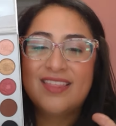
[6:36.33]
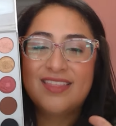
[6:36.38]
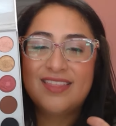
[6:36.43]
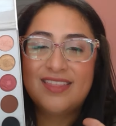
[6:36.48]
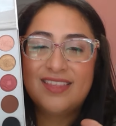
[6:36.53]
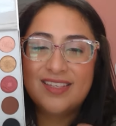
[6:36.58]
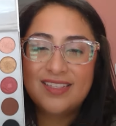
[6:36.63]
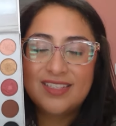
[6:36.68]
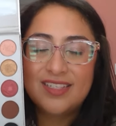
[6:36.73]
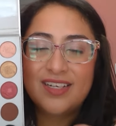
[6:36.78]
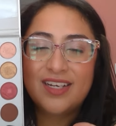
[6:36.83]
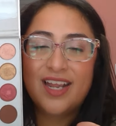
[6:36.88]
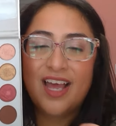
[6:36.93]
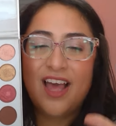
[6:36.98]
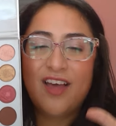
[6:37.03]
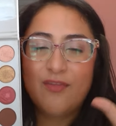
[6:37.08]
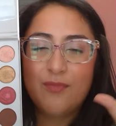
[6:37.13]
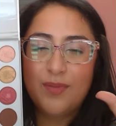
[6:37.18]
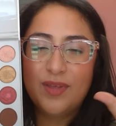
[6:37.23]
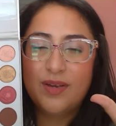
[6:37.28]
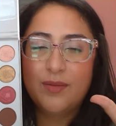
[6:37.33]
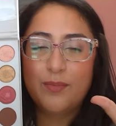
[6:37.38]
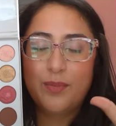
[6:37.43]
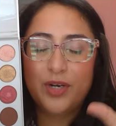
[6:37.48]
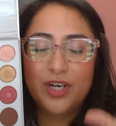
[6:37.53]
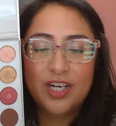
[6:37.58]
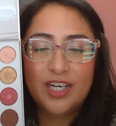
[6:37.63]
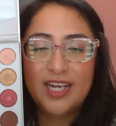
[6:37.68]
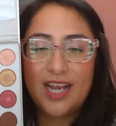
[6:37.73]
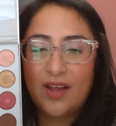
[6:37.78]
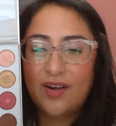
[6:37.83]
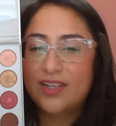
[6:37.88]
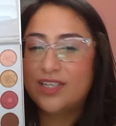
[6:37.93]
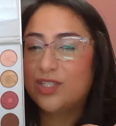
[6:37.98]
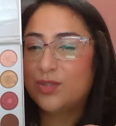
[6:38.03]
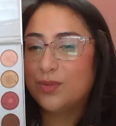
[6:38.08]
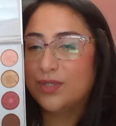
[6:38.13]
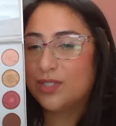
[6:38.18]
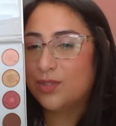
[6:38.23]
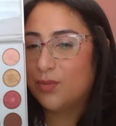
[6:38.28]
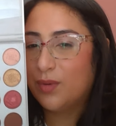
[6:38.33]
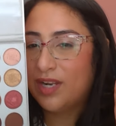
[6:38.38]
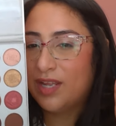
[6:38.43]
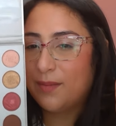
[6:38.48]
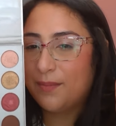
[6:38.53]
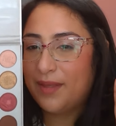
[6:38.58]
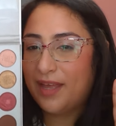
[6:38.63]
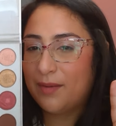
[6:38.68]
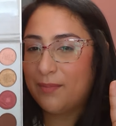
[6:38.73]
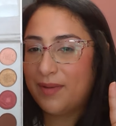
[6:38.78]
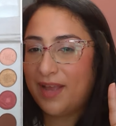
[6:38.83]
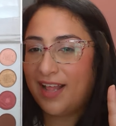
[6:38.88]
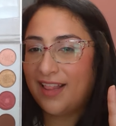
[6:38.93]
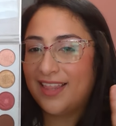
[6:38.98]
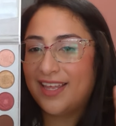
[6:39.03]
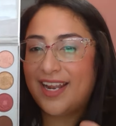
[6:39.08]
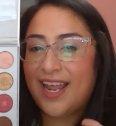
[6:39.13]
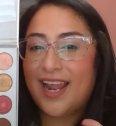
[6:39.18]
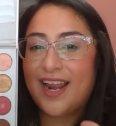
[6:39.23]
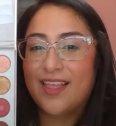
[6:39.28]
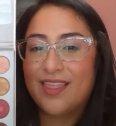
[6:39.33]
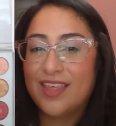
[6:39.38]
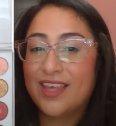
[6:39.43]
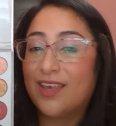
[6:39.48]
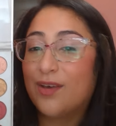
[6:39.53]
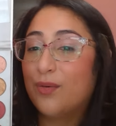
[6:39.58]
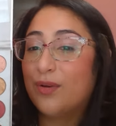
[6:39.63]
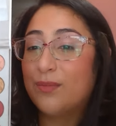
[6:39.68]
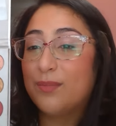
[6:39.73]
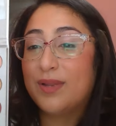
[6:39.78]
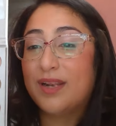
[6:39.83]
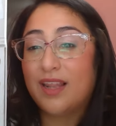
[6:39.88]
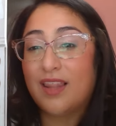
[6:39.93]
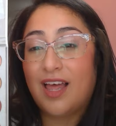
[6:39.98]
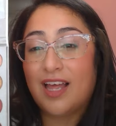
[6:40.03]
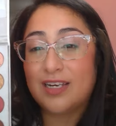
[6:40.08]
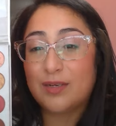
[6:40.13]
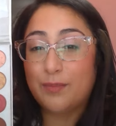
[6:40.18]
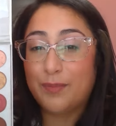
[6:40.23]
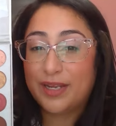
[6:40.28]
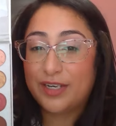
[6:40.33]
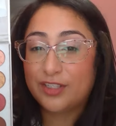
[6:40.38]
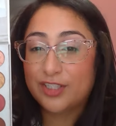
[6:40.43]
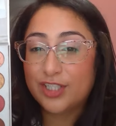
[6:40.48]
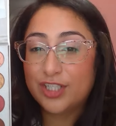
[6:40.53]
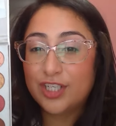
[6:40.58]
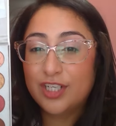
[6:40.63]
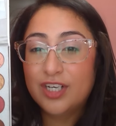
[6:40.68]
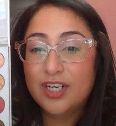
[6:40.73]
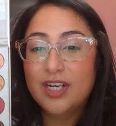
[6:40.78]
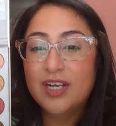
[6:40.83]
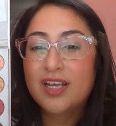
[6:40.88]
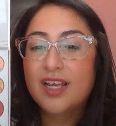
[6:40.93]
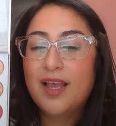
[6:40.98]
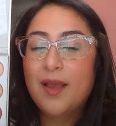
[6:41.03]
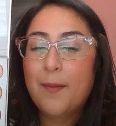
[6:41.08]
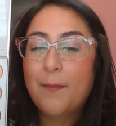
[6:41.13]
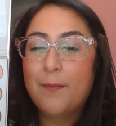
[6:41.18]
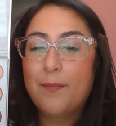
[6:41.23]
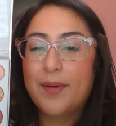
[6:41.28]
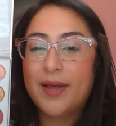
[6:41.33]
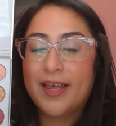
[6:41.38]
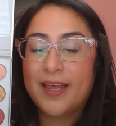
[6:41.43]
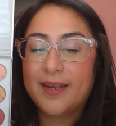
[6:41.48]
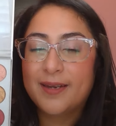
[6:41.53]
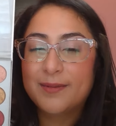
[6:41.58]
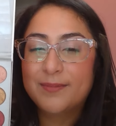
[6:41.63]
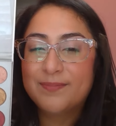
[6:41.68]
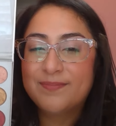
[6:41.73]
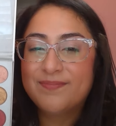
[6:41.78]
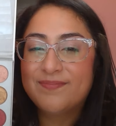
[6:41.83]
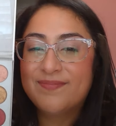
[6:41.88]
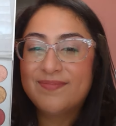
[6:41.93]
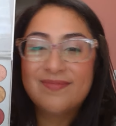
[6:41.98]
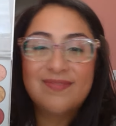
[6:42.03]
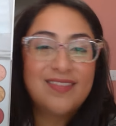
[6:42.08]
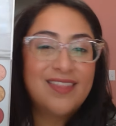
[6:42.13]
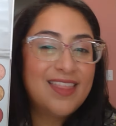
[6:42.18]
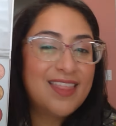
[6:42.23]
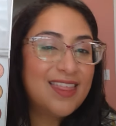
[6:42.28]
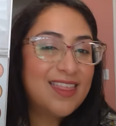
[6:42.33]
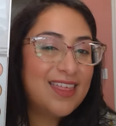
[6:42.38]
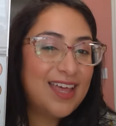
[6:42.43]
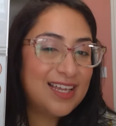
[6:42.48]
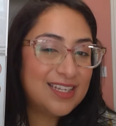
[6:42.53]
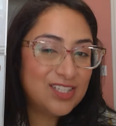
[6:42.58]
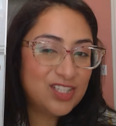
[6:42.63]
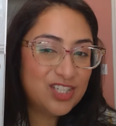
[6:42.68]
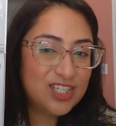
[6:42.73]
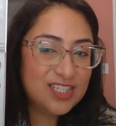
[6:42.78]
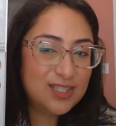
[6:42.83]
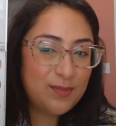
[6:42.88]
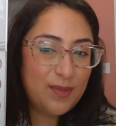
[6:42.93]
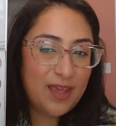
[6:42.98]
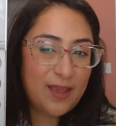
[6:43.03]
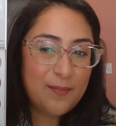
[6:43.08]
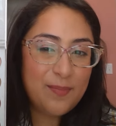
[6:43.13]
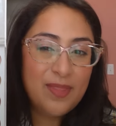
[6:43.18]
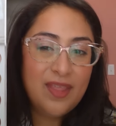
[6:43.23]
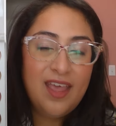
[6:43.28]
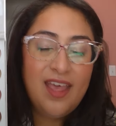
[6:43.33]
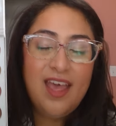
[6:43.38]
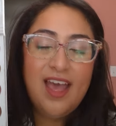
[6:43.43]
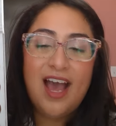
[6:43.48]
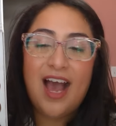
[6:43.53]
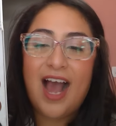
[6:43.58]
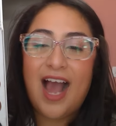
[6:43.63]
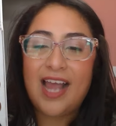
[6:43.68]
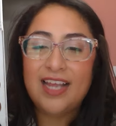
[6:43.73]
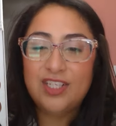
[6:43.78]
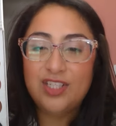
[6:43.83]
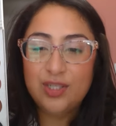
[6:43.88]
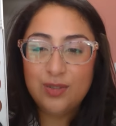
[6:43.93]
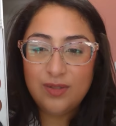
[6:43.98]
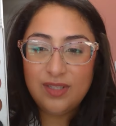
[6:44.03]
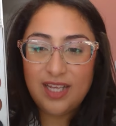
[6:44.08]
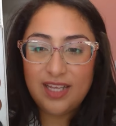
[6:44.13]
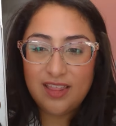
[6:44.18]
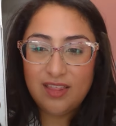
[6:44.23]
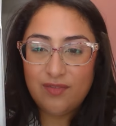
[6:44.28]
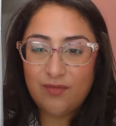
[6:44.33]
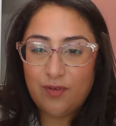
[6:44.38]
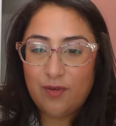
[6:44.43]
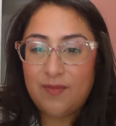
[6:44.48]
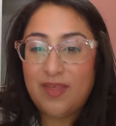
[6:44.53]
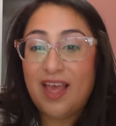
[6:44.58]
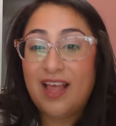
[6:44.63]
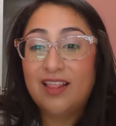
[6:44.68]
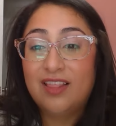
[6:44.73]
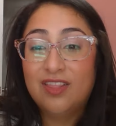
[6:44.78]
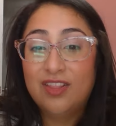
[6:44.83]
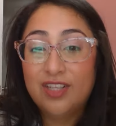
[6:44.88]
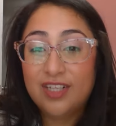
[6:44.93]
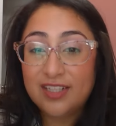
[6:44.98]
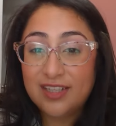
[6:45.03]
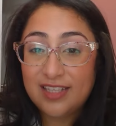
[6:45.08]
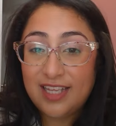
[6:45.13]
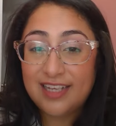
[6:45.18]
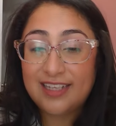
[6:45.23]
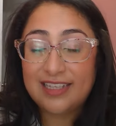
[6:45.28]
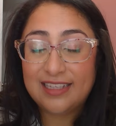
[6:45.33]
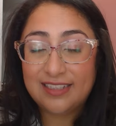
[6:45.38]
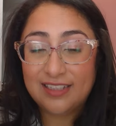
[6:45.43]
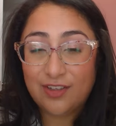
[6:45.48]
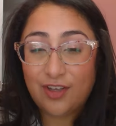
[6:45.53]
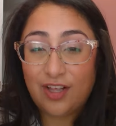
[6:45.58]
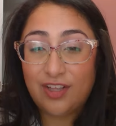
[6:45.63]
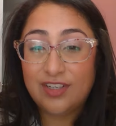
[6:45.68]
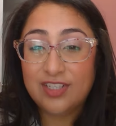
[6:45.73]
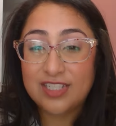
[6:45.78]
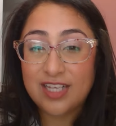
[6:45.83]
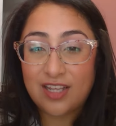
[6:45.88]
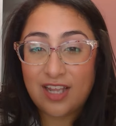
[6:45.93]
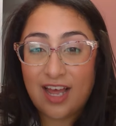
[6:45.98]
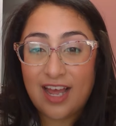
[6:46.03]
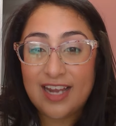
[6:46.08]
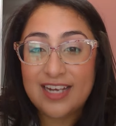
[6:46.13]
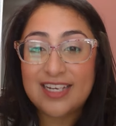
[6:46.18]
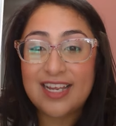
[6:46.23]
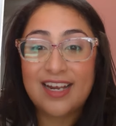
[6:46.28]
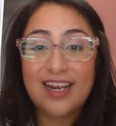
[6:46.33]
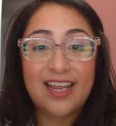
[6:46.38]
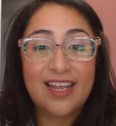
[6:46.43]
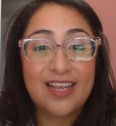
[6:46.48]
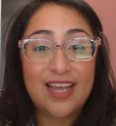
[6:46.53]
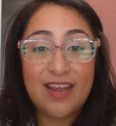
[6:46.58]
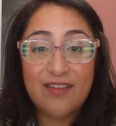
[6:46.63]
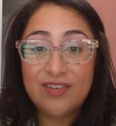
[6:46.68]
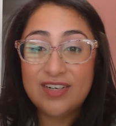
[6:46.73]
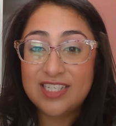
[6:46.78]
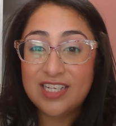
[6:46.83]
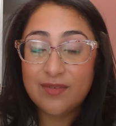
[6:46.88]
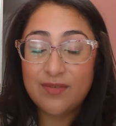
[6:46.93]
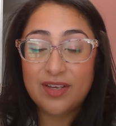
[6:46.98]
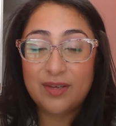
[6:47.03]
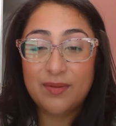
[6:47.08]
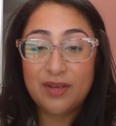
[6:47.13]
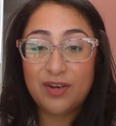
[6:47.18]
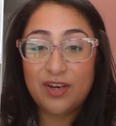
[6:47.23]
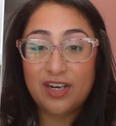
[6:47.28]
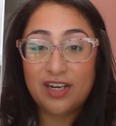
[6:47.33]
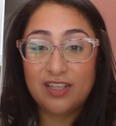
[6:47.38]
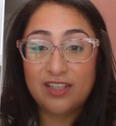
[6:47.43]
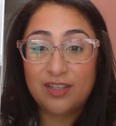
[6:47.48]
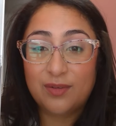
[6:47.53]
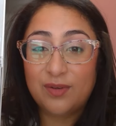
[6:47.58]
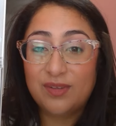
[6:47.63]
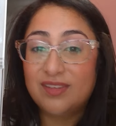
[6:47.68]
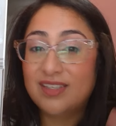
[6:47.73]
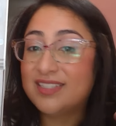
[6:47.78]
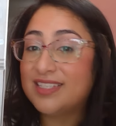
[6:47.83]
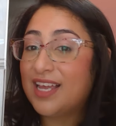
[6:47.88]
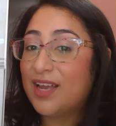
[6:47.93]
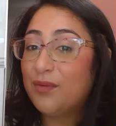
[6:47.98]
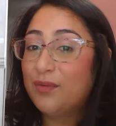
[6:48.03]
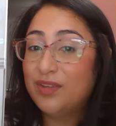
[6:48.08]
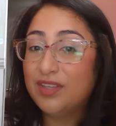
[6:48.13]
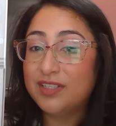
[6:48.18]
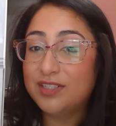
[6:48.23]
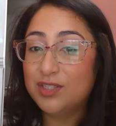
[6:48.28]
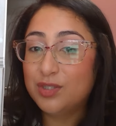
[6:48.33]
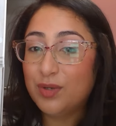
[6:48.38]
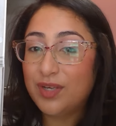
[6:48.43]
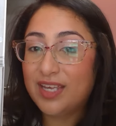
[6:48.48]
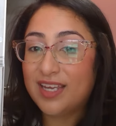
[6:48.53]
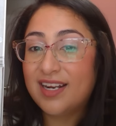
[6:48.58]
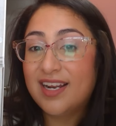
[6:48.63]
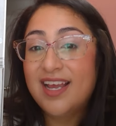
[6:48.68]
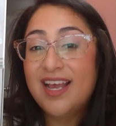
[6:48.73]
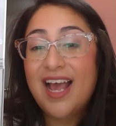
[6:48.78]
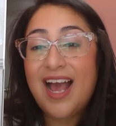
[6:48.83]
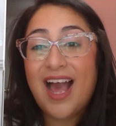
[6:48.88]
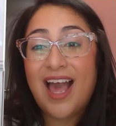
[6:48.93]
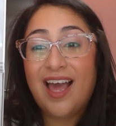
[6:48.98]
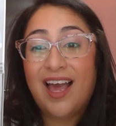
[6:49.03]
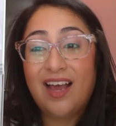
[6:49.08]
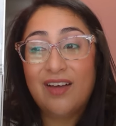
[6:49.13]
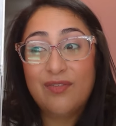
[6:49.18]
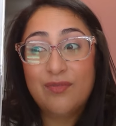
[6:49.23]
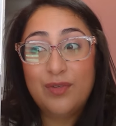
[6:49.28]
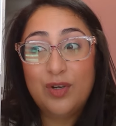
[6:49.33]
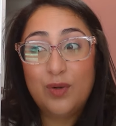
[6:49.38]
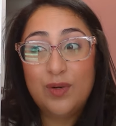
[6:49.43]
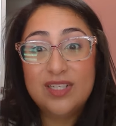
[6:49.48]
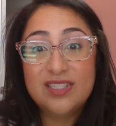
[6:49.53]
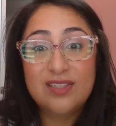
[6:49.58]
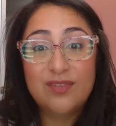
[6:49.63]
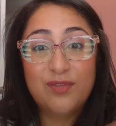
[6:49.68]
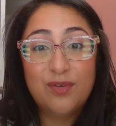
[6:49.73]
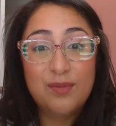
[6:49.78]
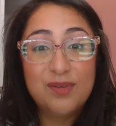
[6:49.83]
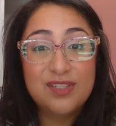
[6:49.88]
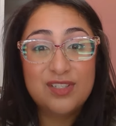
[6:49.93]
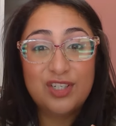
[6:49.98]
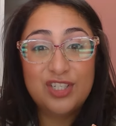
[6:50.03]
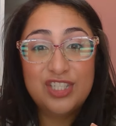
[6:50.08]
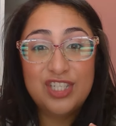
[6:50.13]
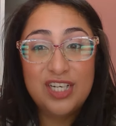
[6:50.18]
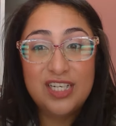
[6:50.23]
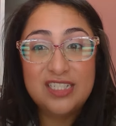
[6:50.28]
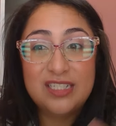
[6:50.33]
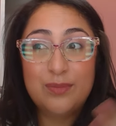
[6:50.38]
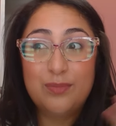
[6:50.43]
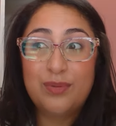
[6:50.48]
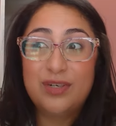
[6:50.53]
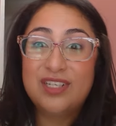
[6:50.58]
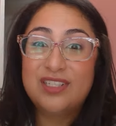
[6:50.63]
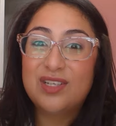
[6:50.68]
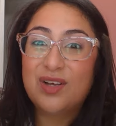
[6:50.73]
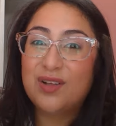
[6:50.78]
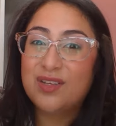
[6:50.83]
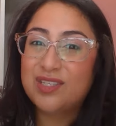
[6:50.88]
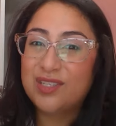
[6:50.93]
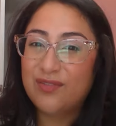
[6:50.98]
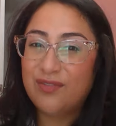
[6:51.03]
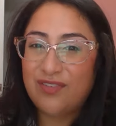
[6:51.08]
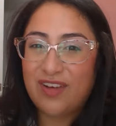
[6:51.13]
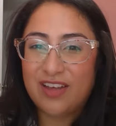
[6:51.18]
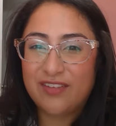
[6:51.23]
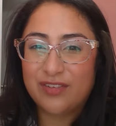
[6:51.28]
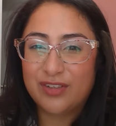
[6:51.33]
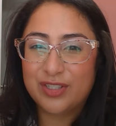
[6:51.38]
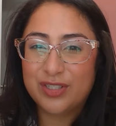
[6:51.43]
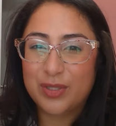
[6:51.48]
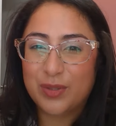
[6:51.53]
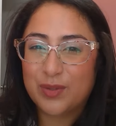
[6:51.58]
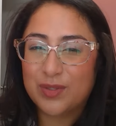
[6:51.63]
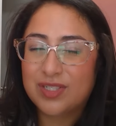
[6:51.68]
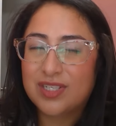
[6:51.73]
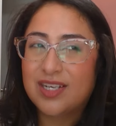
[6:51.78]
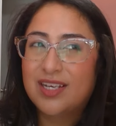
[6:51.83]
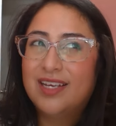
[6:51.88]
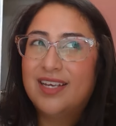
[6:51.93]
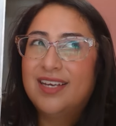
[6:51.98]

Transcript: this could have been pared down into a 20-pan palette, and I think it would have been a lot better, but that's just me. I do like the formula. I like the colors a lot, and every time I create a look with this, I really enjoy it. I have noticed the formula start changing, but it's also 5 years old,